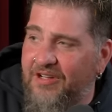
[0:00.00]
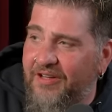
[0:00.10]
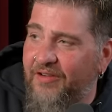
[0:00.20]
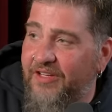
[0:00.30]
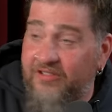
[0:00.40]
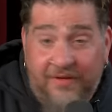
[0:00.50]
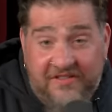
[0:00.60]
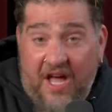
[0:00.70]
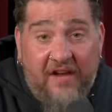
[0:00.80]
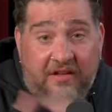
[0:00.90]
clearly so. He's
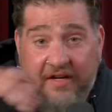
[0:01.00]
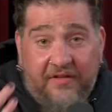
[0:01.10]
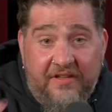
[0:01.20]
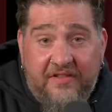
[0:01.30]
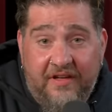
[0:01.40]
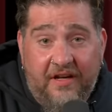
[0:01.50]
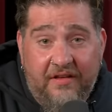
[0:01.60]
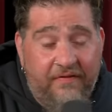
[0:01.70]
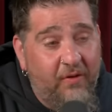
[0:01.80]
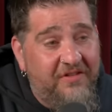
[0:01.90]
not clearly singing.
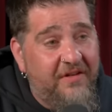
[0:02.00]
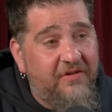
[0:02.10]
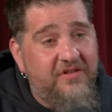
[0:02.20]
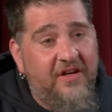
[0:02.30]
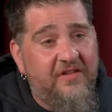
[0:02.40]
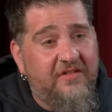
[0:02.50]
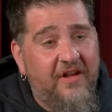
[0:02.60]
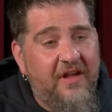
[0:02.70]
The voice never changes.